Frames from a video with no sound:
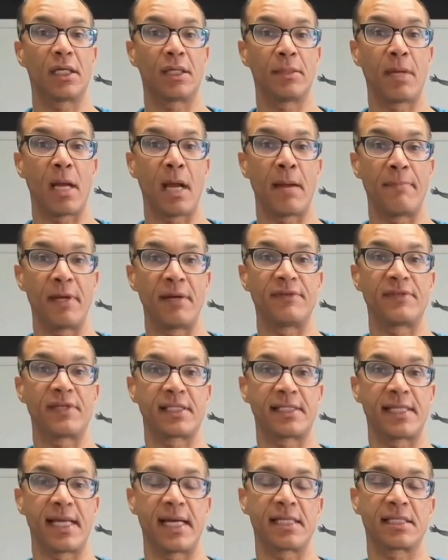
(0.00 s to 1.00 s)
a bit of
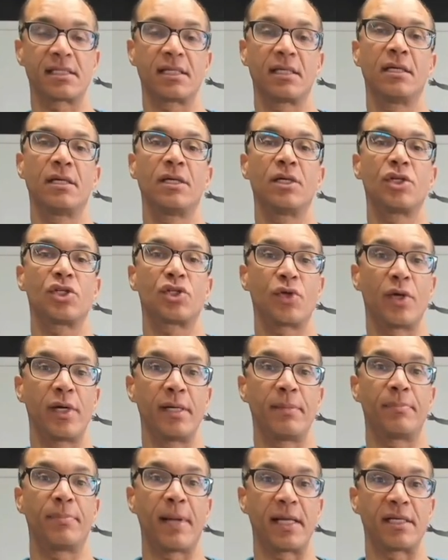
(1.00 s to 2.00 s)
success
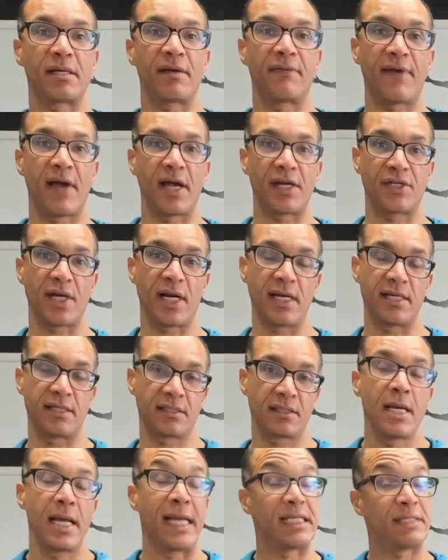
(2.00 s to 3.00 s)
treating plantar fasciitis.
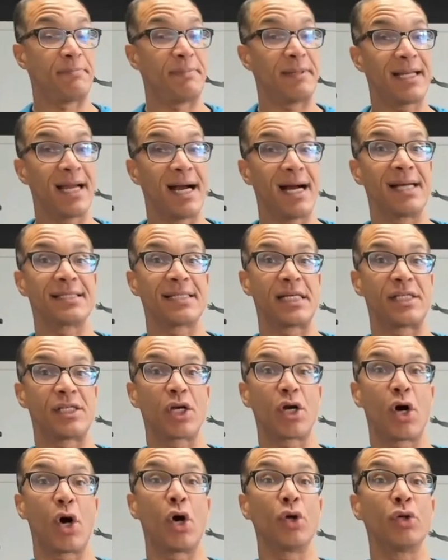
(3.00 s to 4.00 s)
It's because I
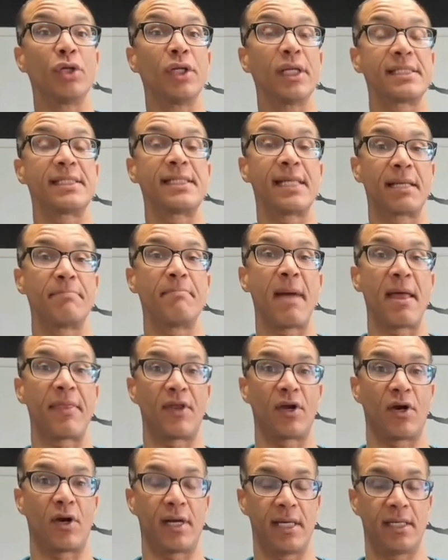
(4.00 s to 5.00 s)
took a holistic
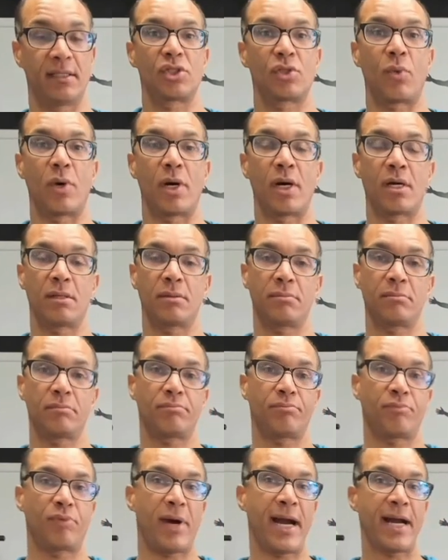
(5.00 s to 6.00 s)
method on it, to where
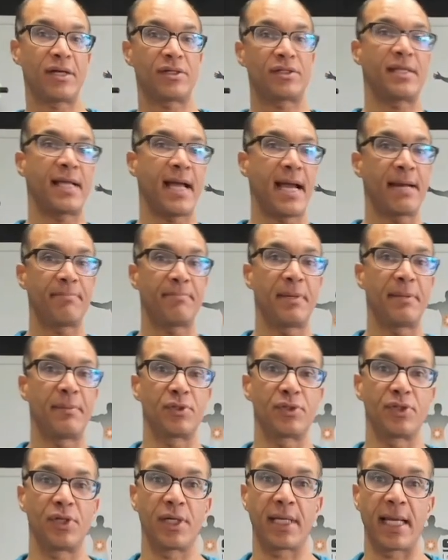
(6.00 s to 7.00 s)
prior to that, people
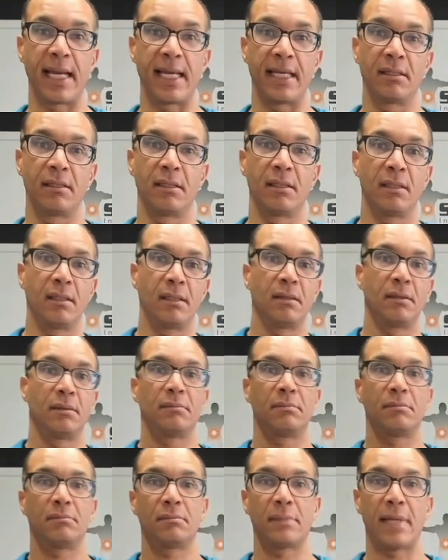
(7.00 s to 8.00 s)
took a
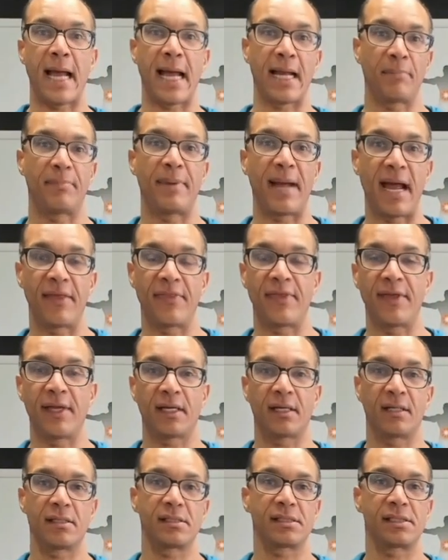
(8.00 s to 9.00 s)

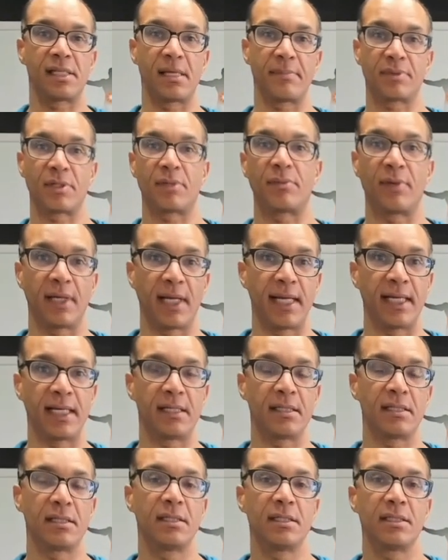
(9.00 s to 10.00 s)
allopathic,
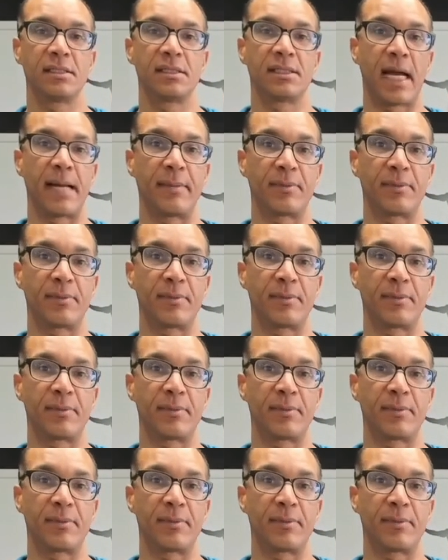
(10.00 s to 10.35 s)
symptom-related type